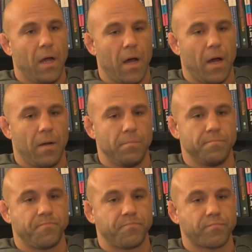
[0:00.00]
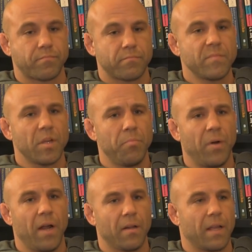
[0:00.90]
um,
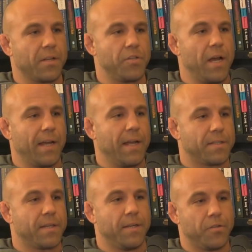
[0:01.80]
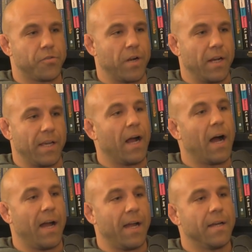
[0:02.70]
prior, like a jackass kid just trying to get
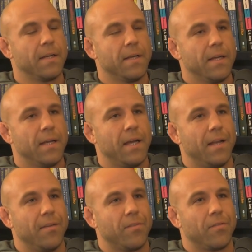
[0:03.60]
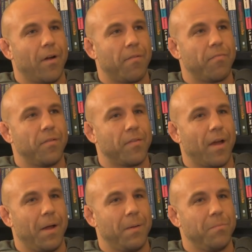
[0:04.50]
high. Mm-hmm. And
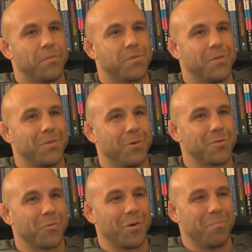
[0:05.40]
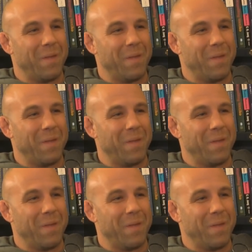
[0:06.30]
oftentimes those were